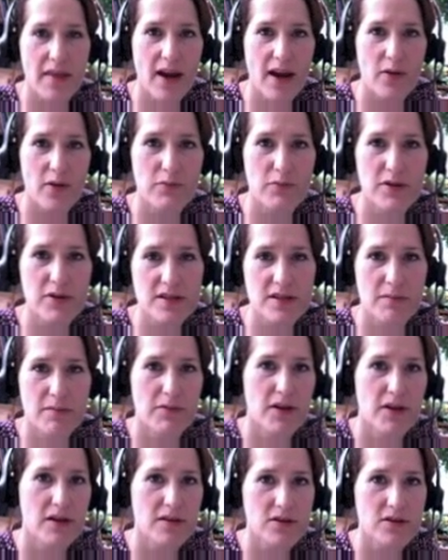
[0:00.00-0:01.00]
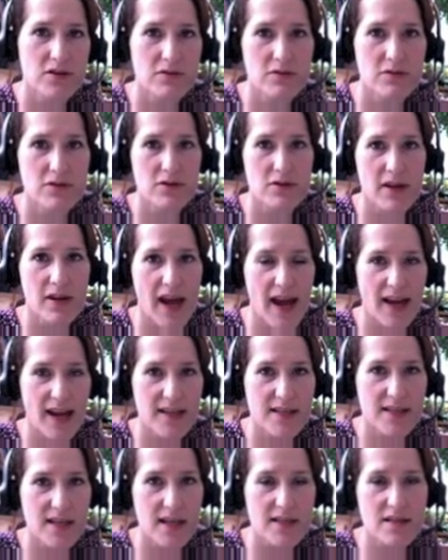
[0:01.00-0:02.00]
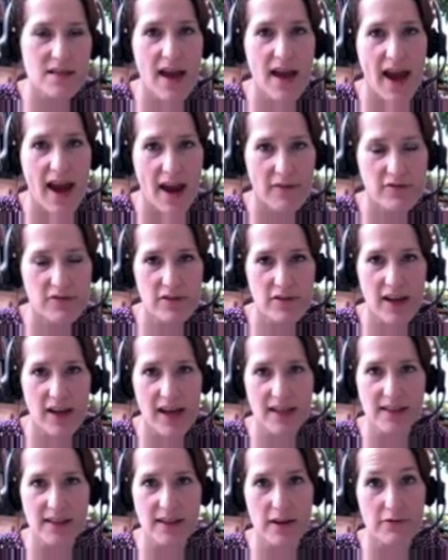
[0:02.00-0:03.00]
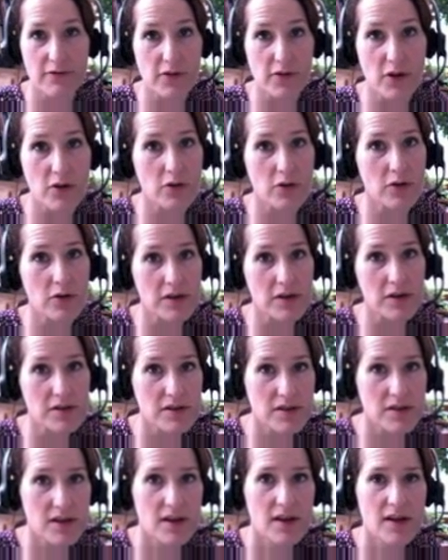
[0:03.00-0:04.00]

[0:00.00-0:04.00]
that would be something the students could access after they had left the course.